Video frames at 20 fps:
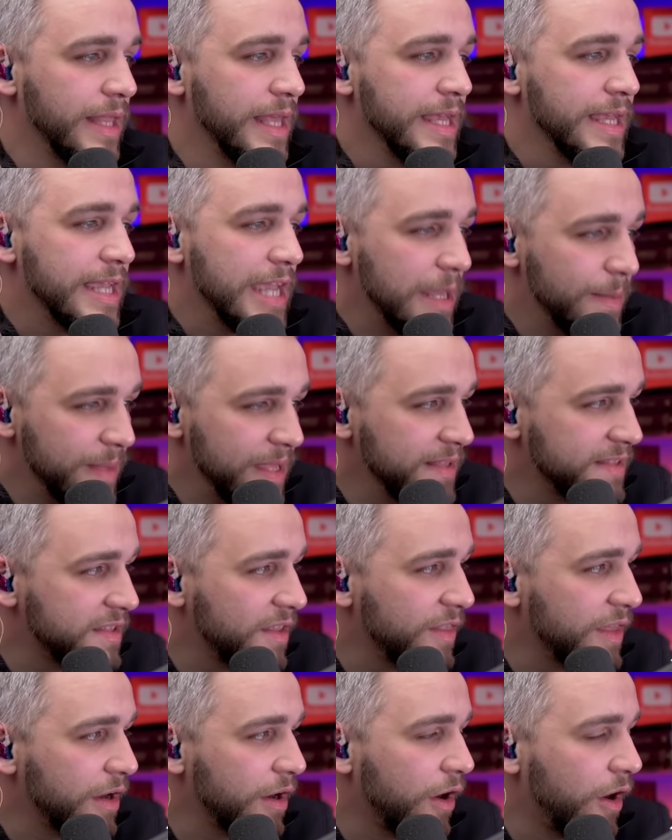It means that
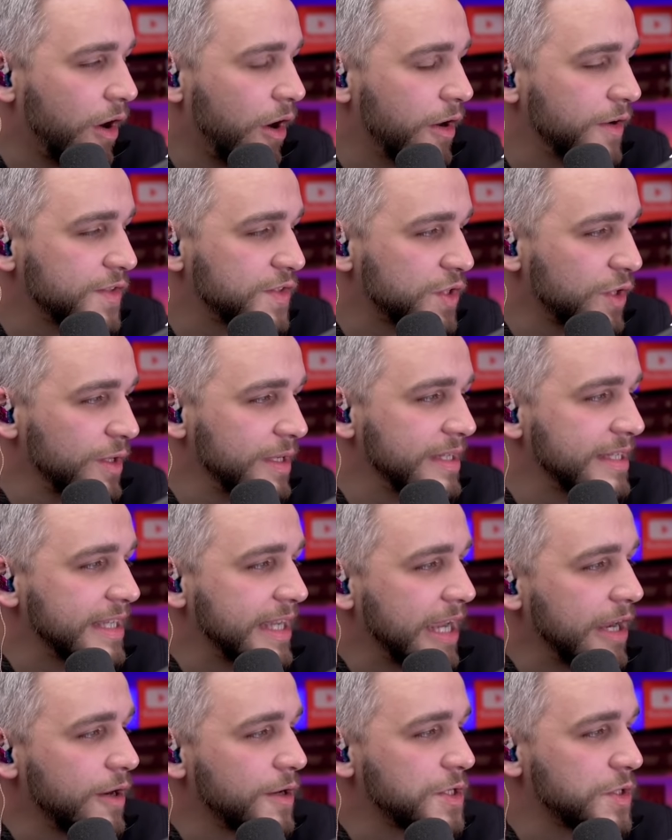there are certain
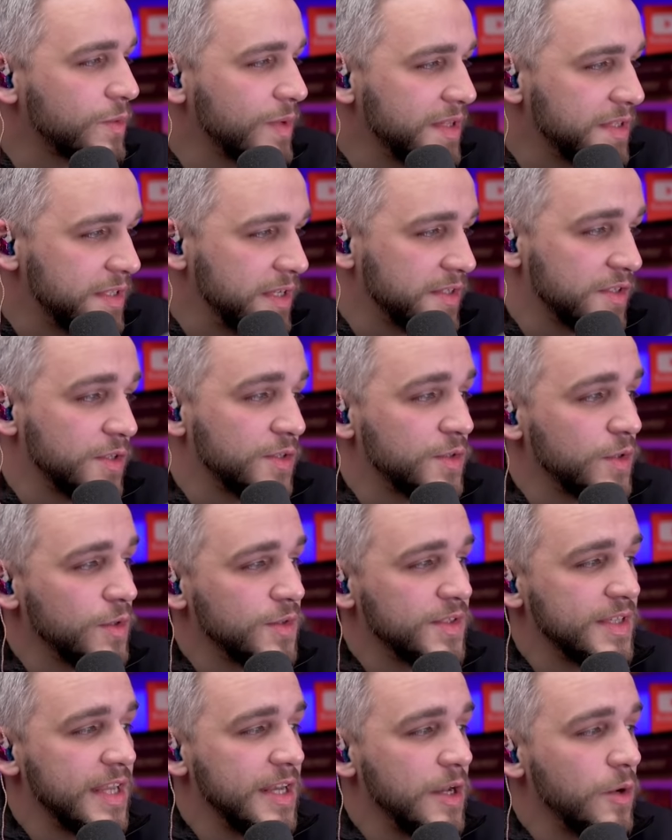characteristics
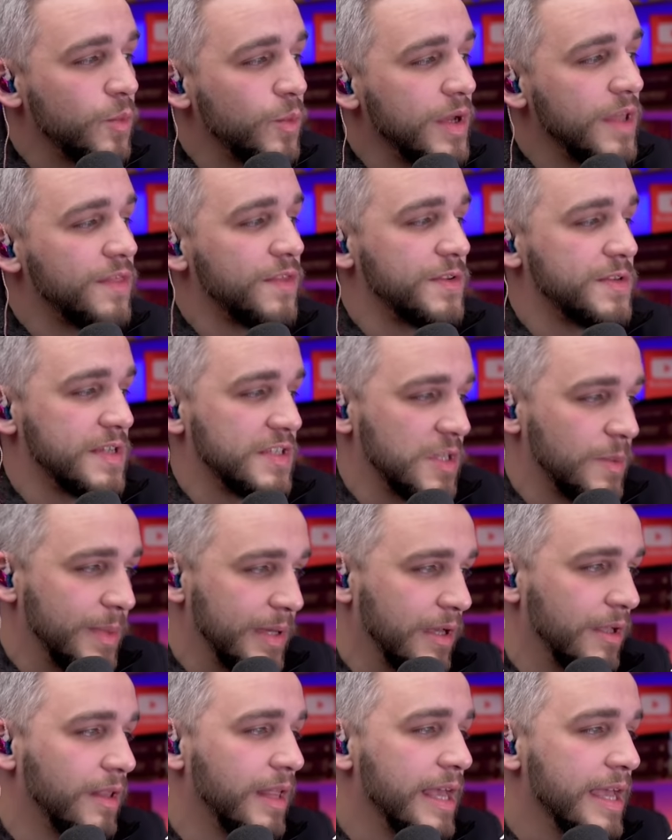associated with
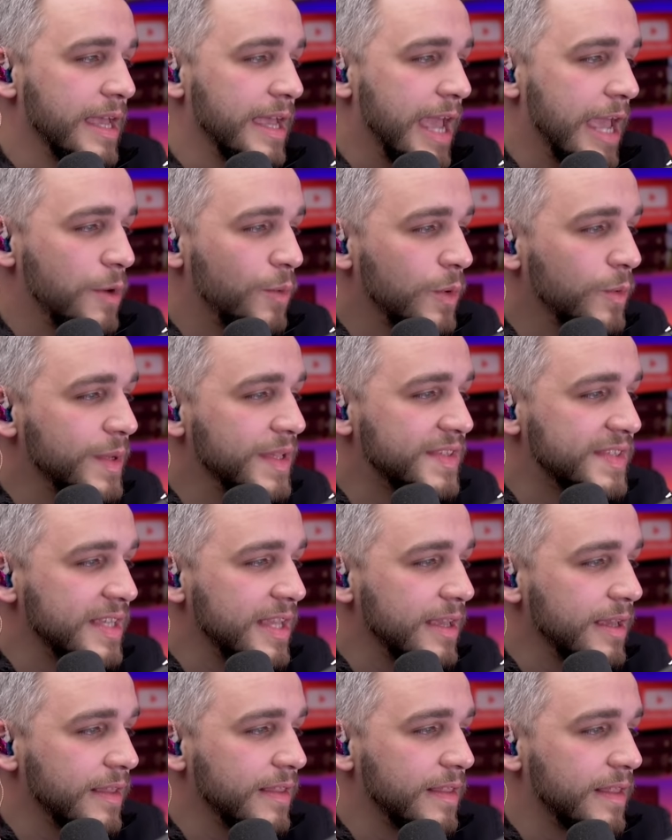Jezebel, and when we see
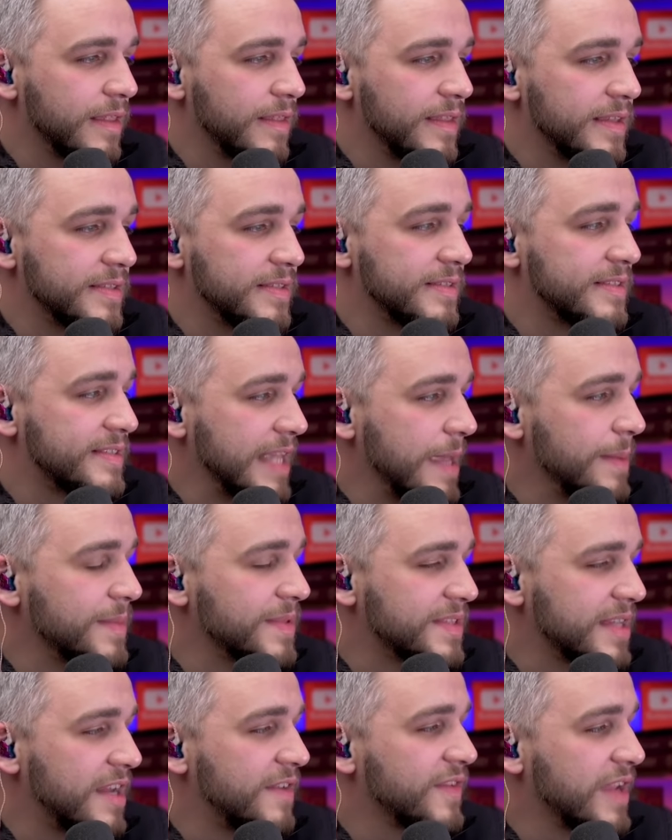this same
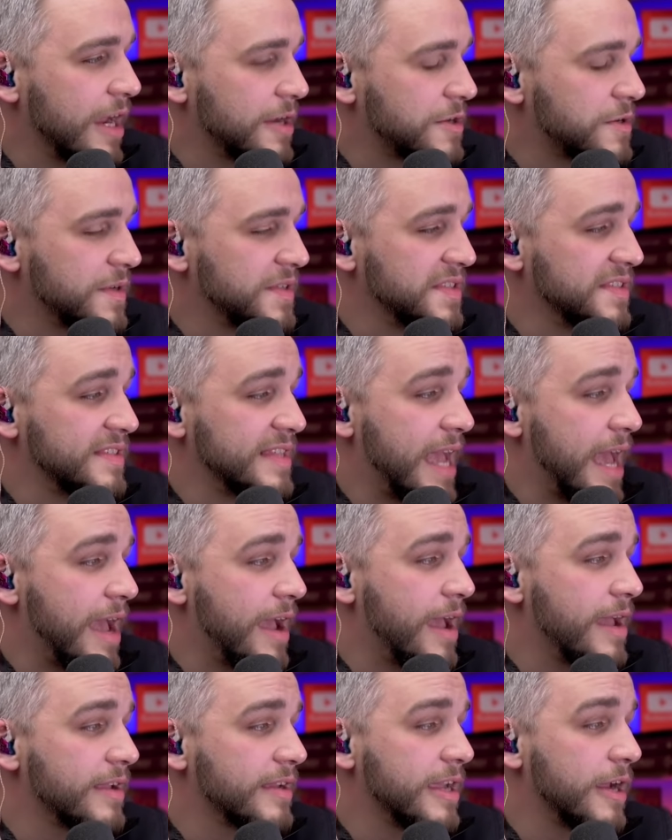set of
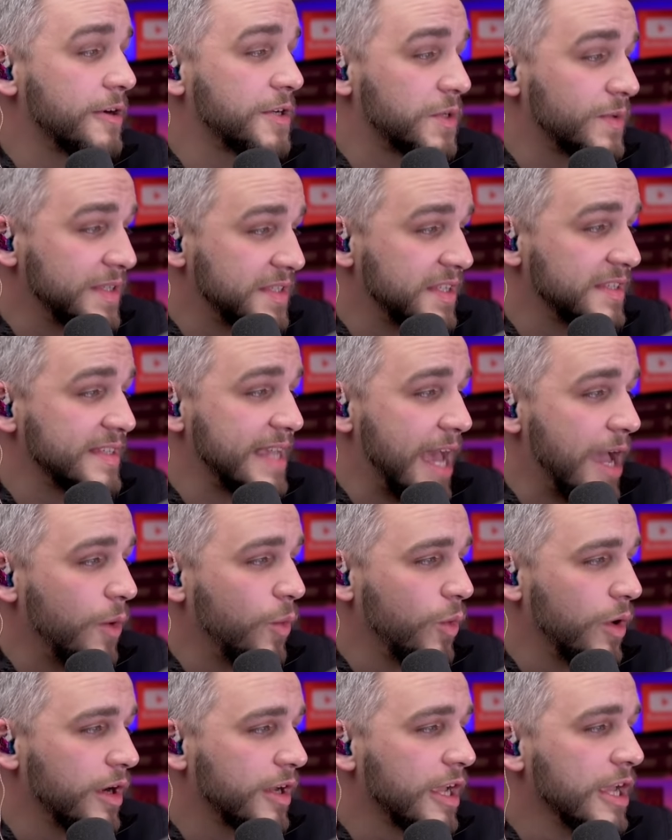characteristics at
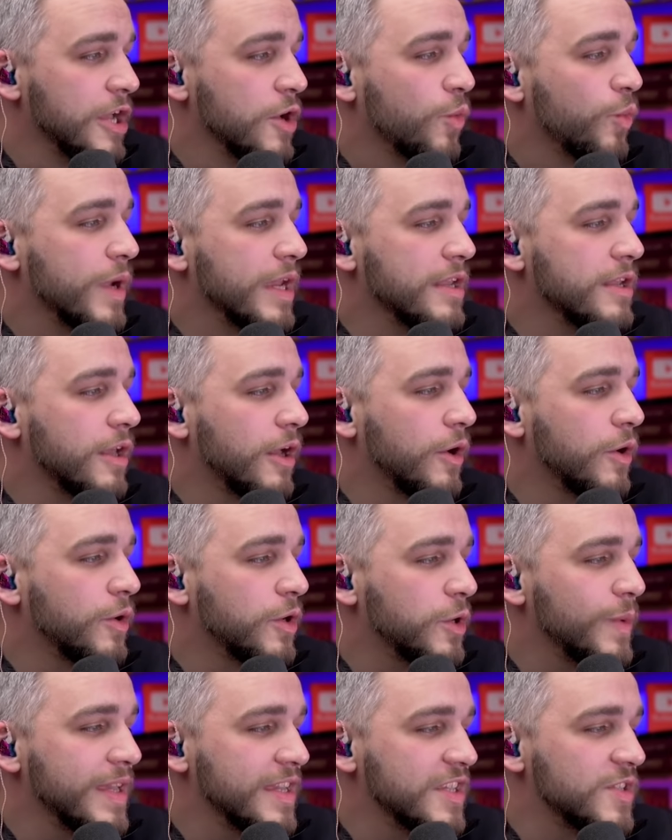work, we know who
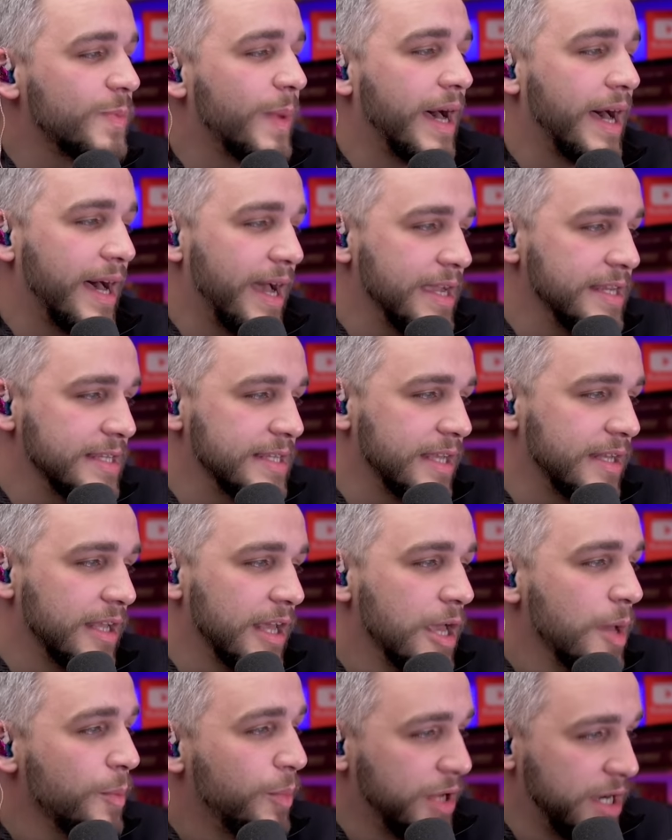is behind it.
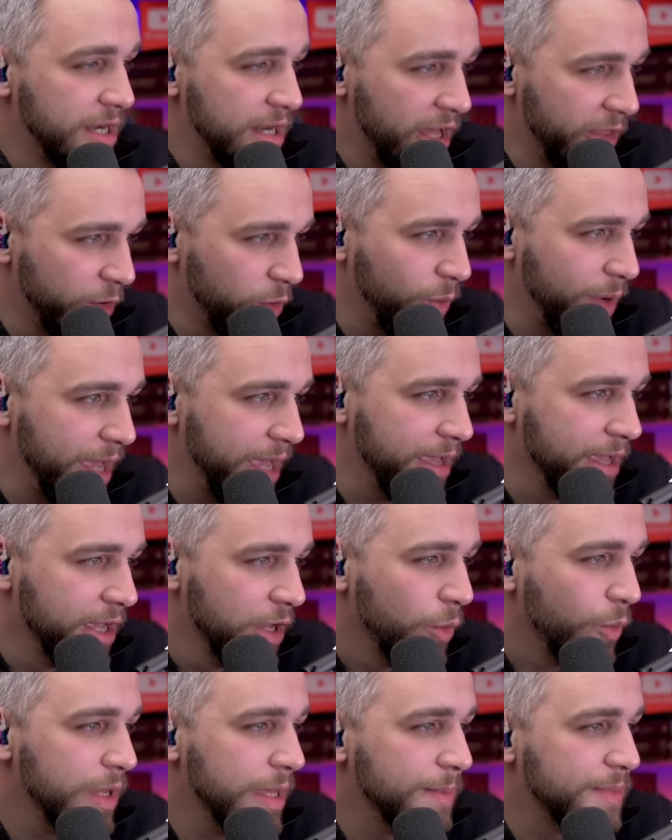Put another way, we
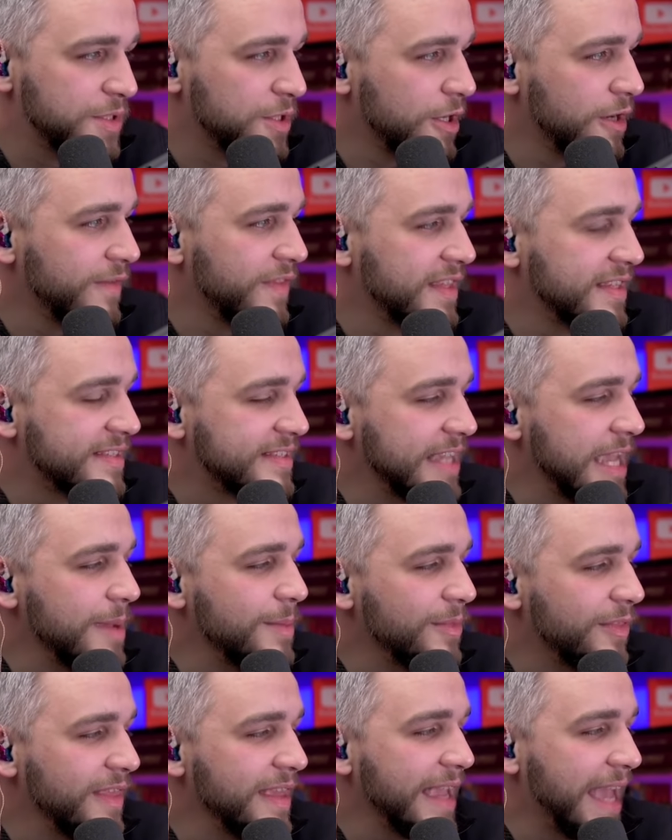observe the same
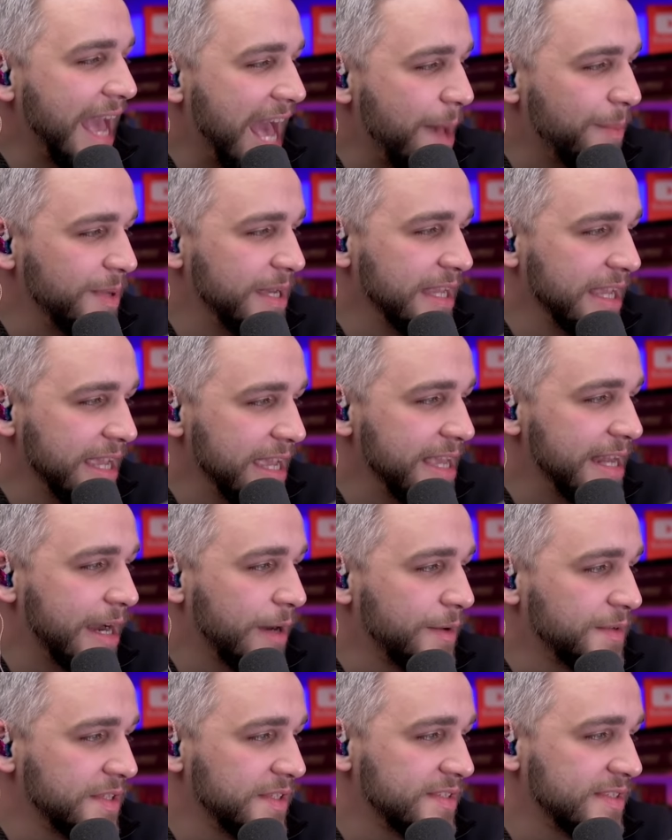thing happening in our
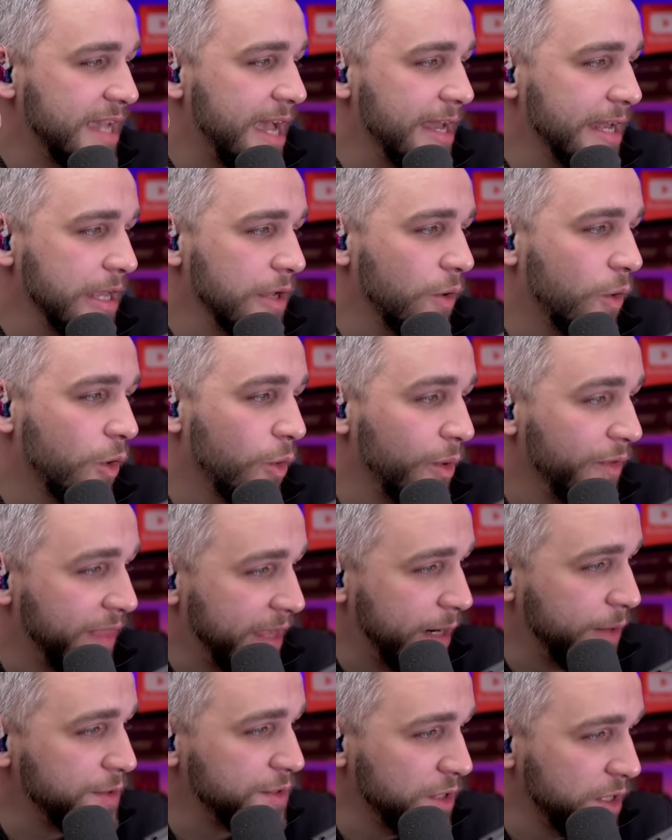society or within our
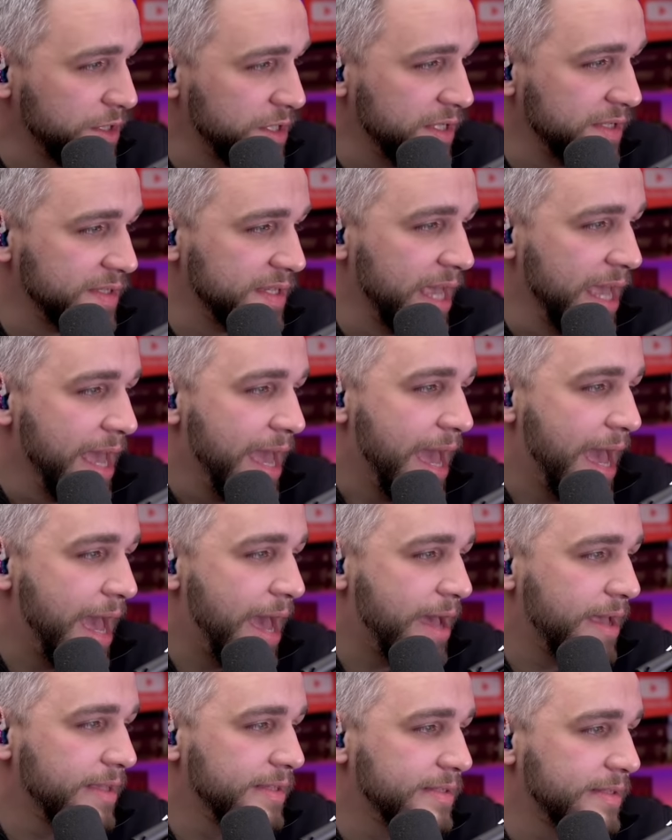churches
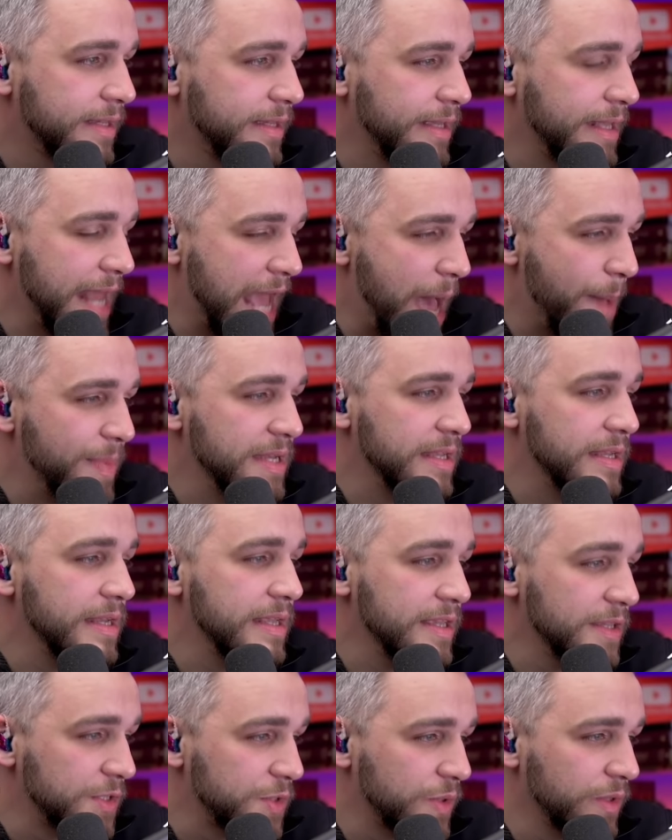as it happened in
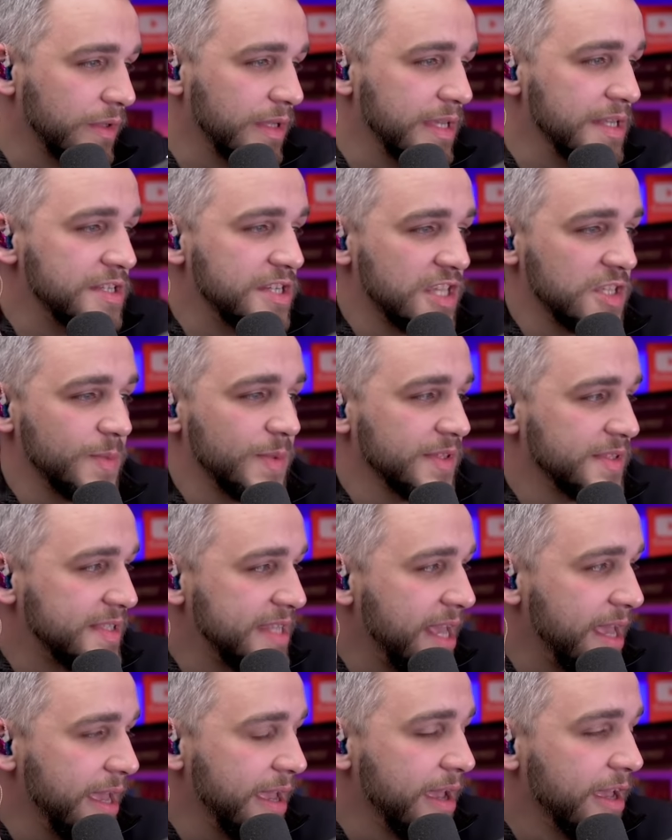Israel in Jezebel's day.